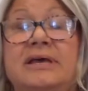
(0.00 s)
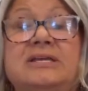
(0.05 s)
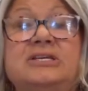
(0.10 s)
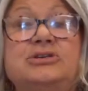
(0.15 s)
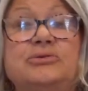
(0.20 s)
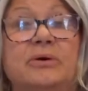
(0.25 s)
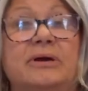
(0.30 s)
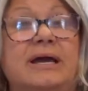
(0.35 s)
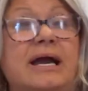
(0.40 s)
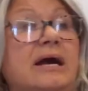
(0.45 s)

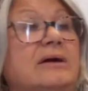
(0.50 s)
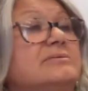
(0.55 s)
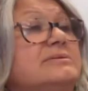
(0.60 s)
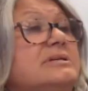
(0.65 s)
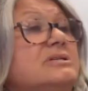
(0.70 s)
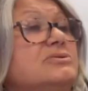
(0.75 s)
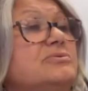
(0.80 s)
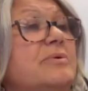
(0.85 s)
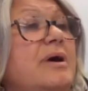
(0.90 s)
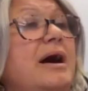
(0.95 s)
into
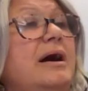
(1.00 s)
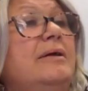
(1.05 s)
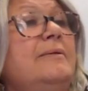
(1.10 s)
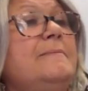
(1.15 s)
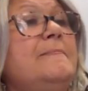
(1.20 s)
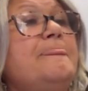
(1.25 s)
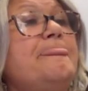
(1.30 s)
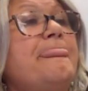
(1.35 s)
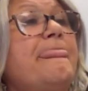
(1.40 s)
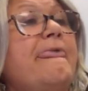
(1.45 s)
account as
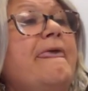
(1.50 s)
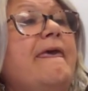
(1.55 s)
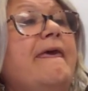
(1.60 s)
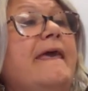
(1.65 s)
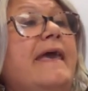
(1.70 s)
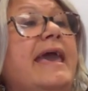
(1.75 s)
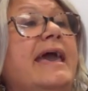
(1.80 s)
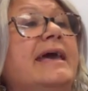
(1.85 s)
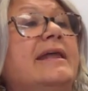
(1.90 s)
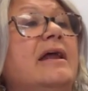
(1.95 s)
well.
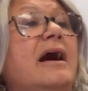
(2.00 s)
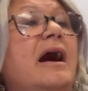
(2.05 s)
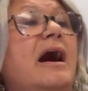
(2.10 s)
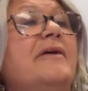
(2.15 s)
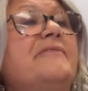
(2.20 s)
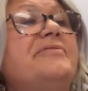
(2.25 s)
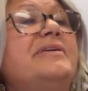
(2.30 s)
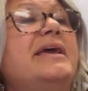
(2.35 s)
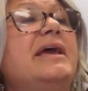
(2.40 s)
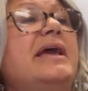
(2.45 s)
And
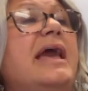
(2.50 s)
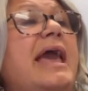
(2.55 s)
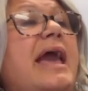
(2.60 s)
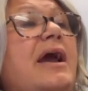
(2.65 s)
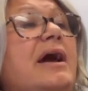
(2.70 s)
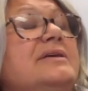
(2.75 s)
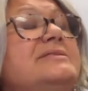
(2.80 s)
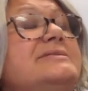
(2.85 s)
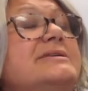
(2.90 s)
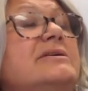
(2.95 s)
of the
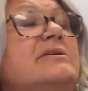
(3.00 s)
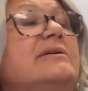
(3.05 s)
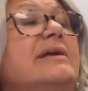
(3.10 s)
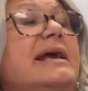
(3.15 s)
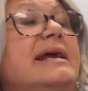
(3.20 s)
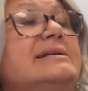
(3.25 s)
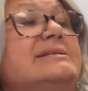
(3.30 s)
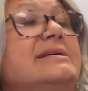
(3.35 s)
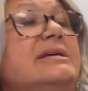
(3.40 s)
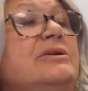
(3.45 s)
0
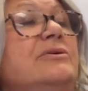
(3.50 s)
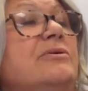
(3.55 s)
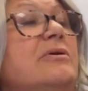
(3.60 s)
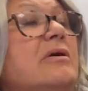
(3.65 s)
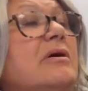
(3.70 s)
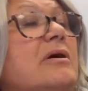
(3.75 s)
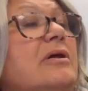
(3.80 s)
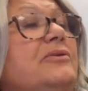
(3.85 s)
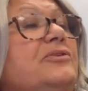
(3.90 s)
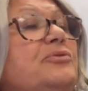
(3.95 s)
to
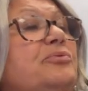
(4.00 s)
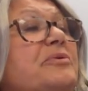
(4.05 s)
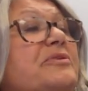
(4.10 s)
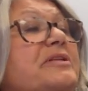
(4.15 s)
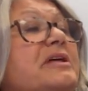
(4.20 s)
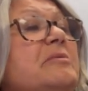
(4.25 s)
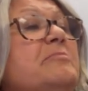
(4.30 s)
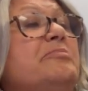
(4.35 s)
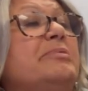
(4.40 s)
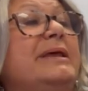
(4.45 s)
18-year-olds
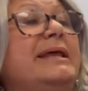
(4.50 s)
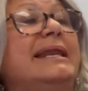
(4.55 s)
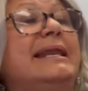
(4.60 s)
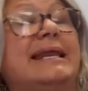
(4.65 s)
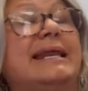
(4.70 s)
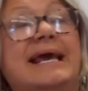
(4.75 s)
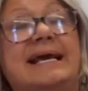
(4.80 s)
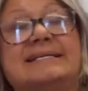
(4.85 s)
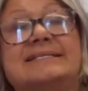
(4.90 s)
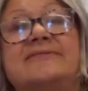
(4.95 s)
with
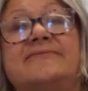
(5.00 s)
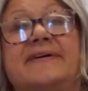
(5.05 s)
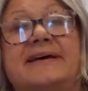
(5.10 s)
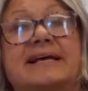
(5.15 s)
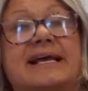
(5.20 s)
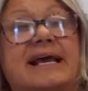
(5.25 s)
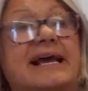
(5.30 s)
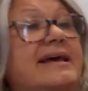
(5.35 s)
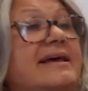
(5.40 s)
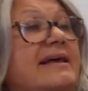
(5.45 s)
completed case
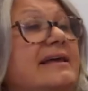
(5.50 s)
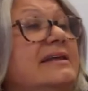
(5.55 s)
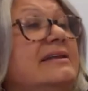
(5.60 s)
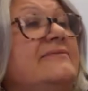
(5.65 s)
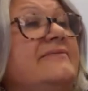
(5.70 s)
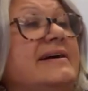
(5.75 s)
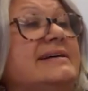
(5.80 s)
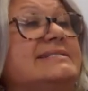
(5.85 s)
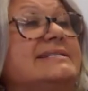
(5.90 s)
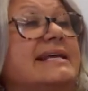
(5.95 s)

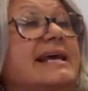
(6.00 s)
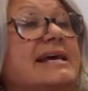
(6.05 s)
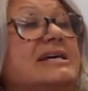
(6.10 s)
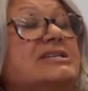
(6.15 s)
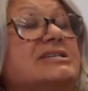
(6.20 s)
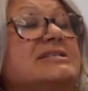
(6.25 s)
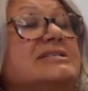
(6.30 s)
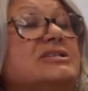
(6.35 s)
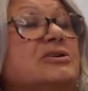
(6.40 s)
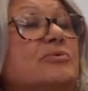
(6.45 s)

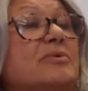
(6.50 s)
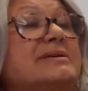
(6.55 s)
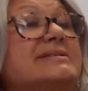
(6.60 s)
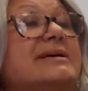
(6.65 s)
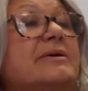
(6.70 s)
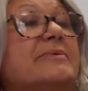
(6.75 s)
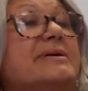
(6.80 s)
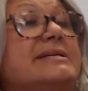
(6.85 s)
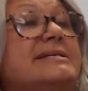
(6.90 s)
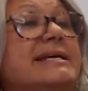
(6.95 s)
investigations, the
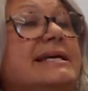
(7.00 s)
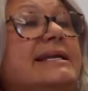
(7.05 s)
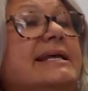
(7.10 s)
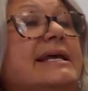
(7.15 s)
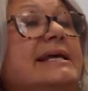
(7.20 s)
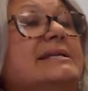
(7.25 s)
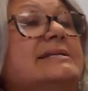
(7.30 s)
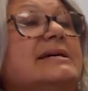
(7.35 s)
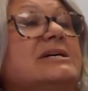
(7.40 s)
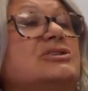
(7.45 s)
ones that we did
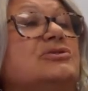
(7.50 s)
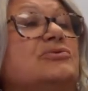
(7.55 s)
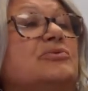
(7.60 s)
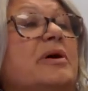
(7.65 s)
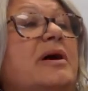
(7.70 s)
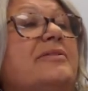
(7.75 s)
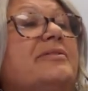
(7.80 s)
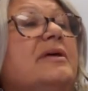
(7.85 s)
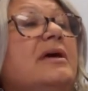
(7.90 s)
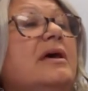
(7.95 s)
get in touch
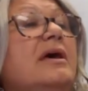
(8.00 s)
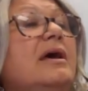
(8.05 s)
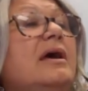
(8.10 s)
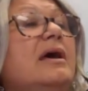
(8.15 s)
with,